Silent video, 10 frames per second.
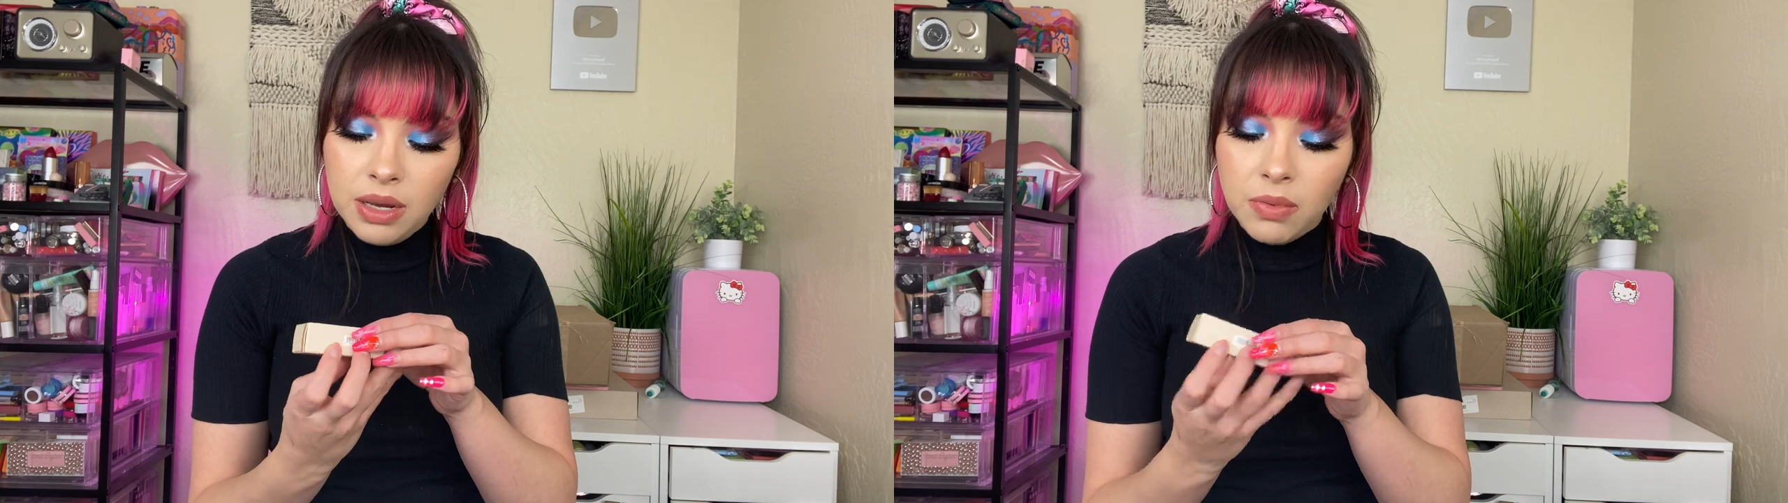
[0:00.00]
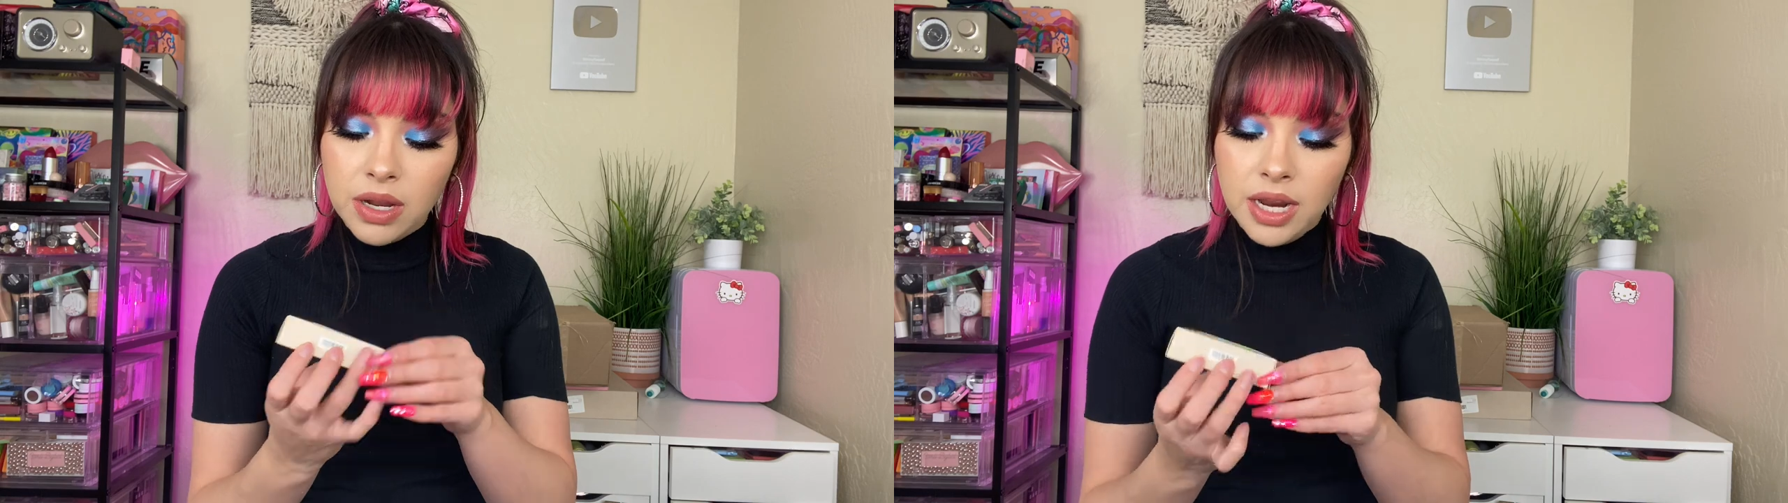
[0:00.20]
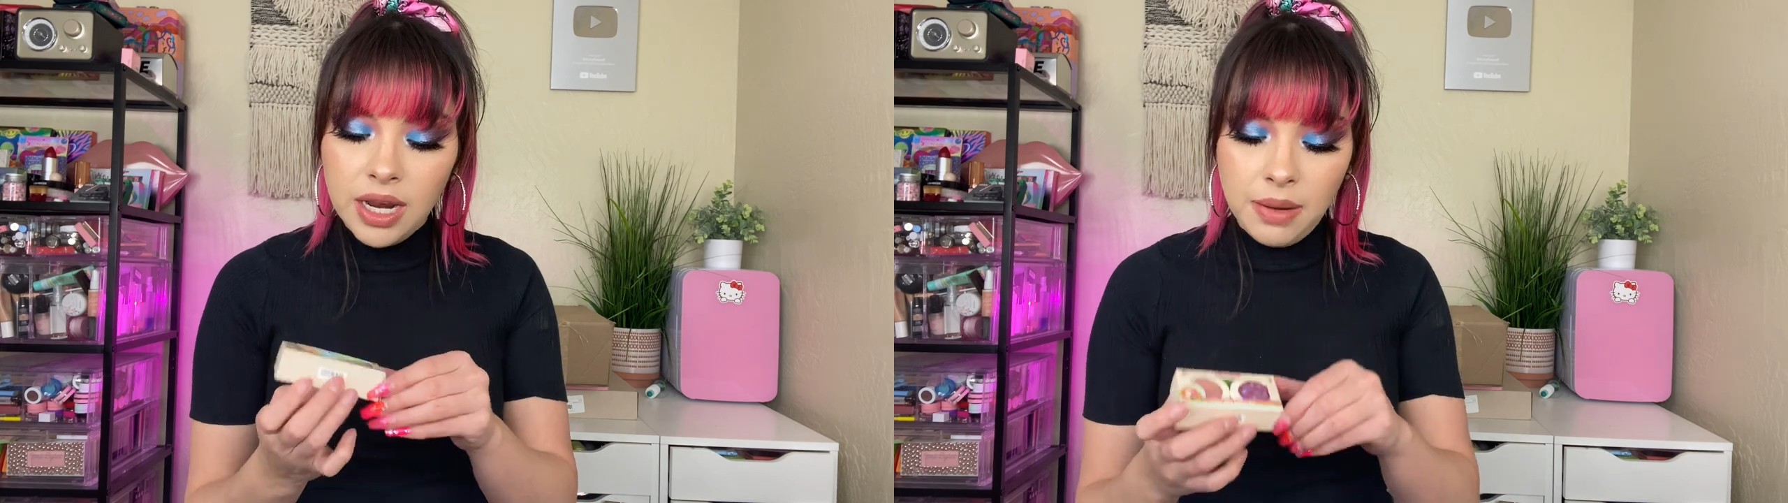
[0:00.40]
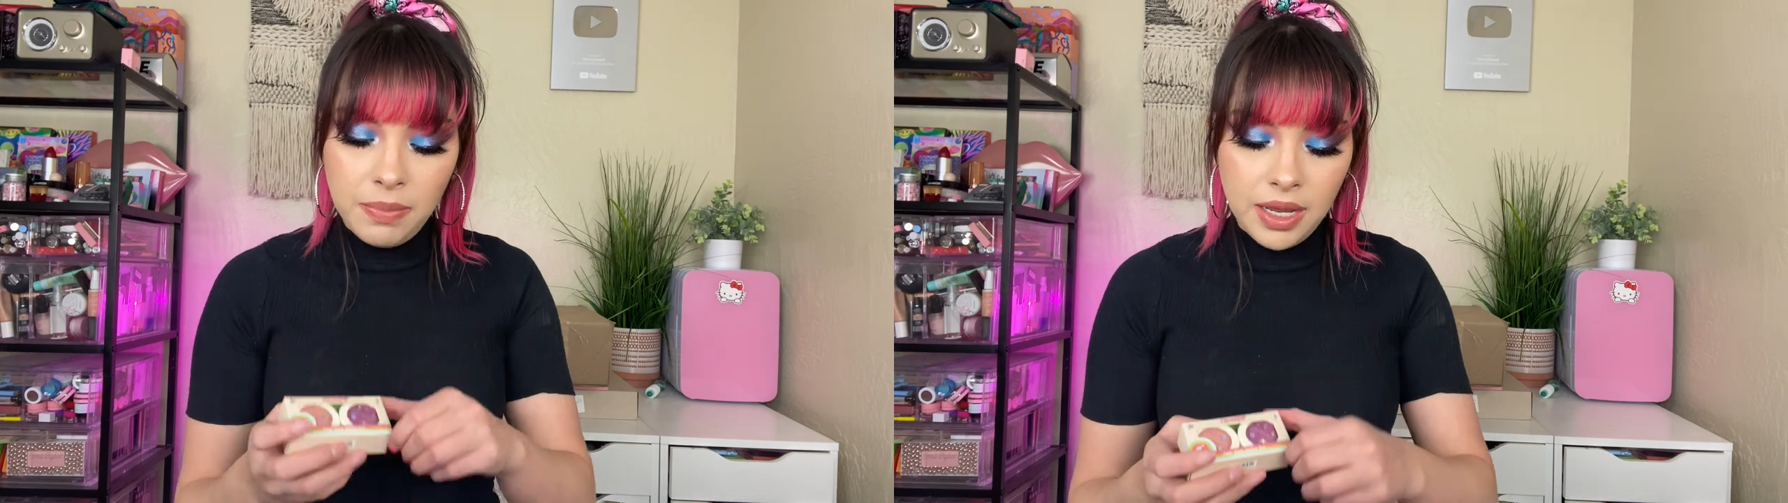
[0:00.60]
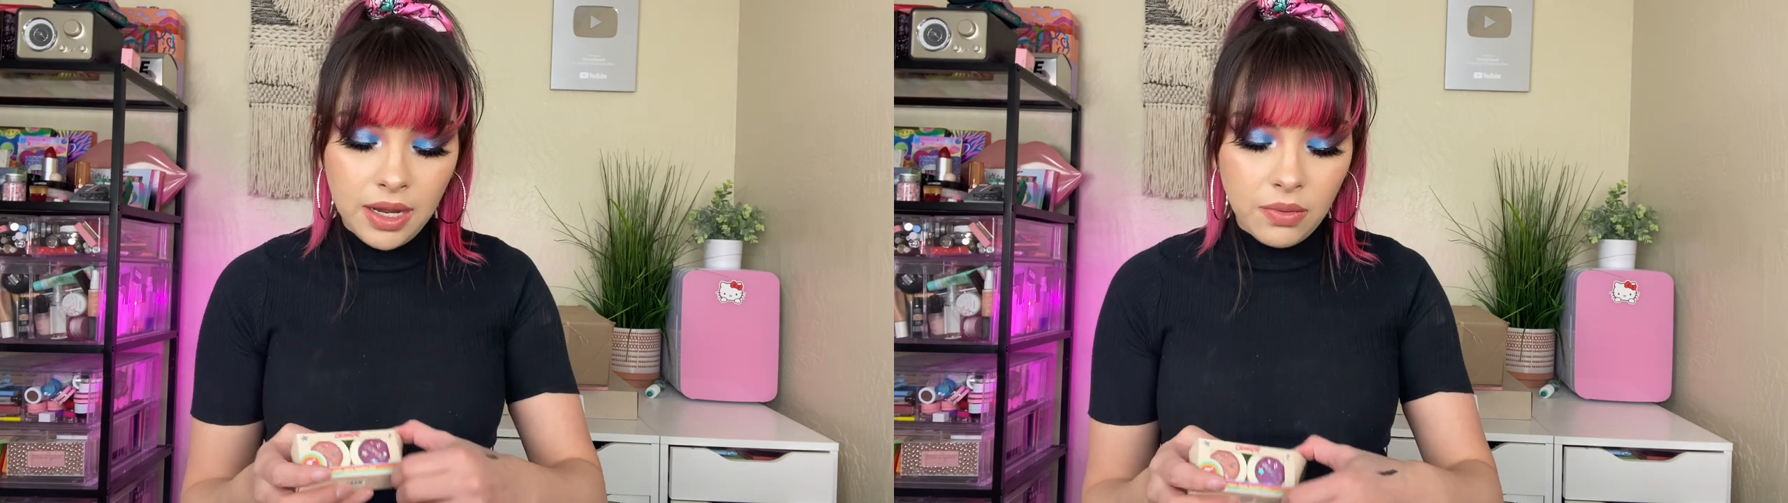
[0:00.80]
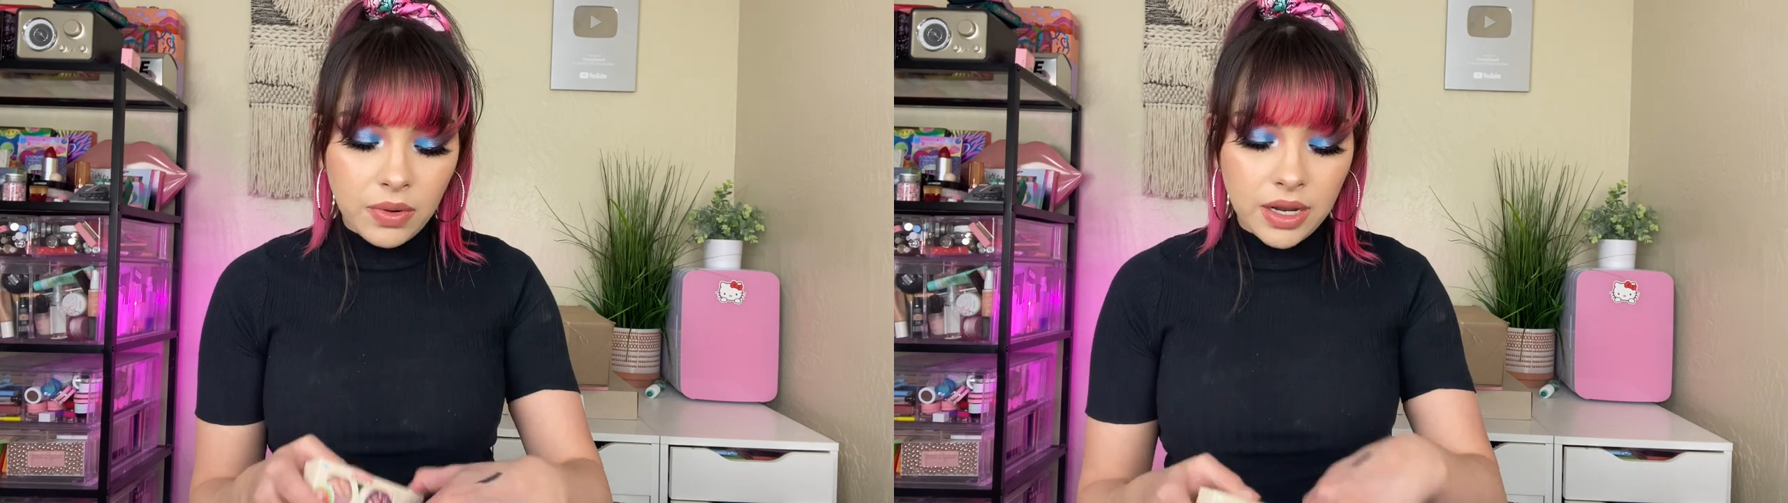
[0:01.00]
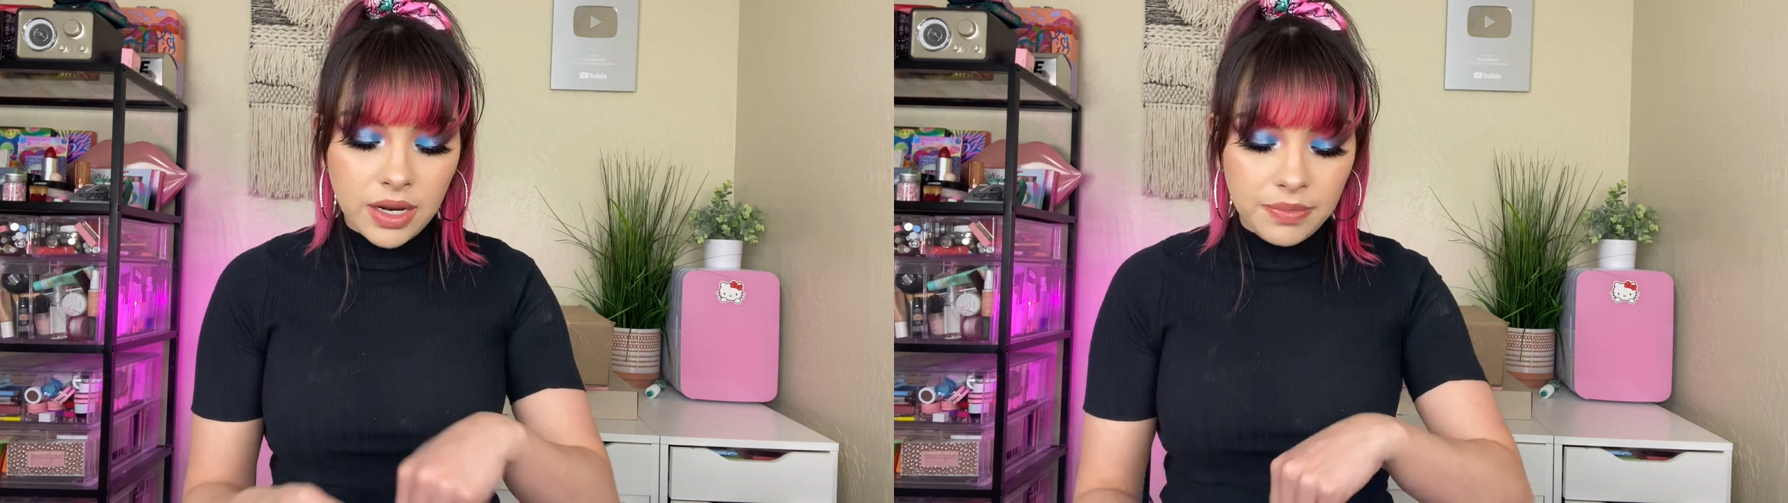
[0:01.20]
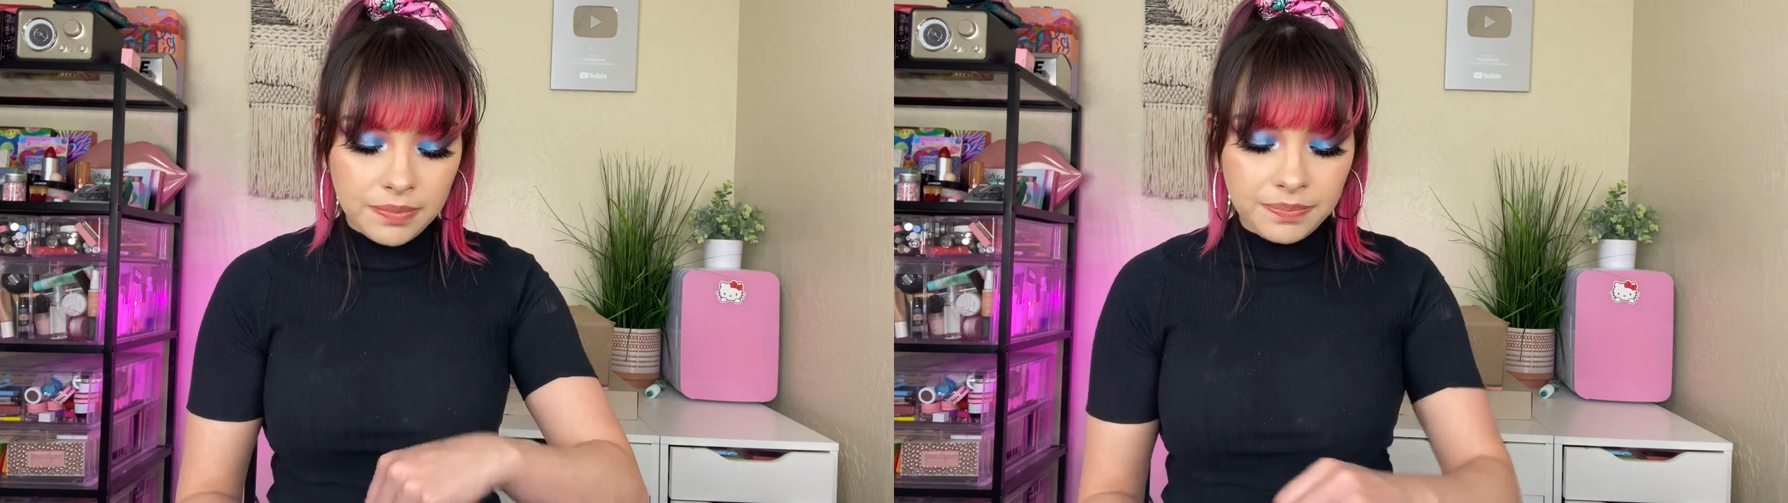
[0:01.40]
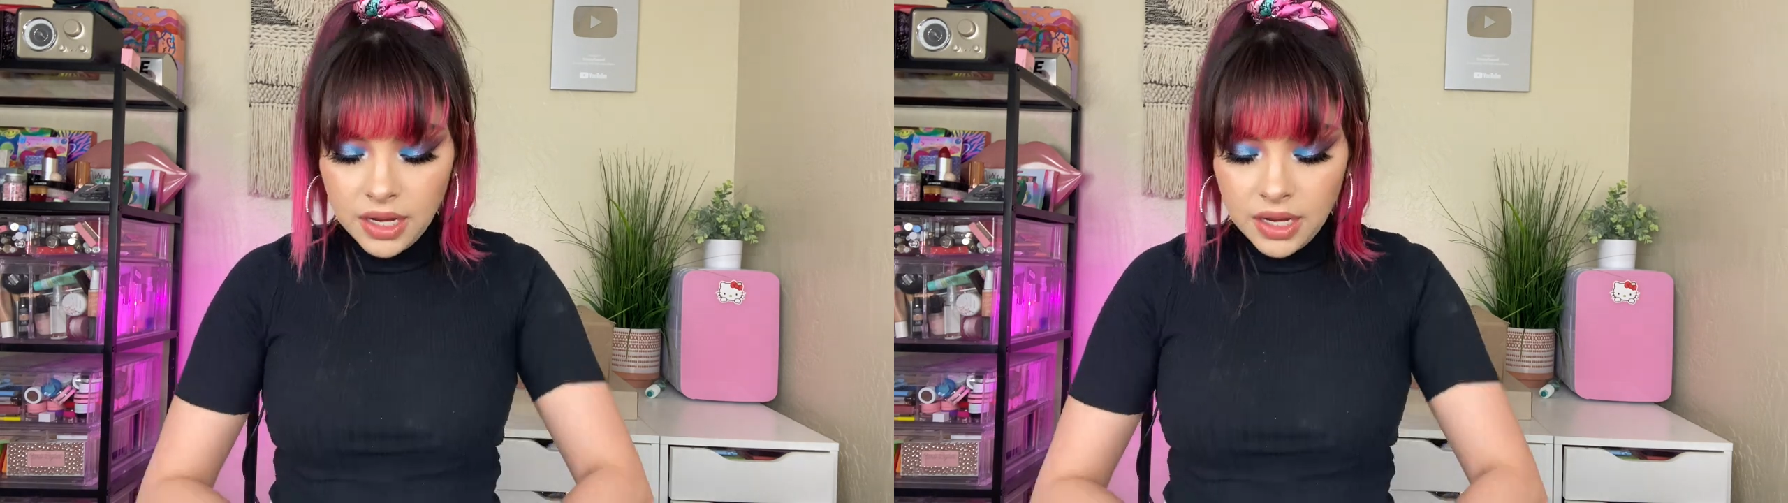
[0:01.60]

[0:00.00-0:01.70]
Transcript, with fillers: one and a pink one.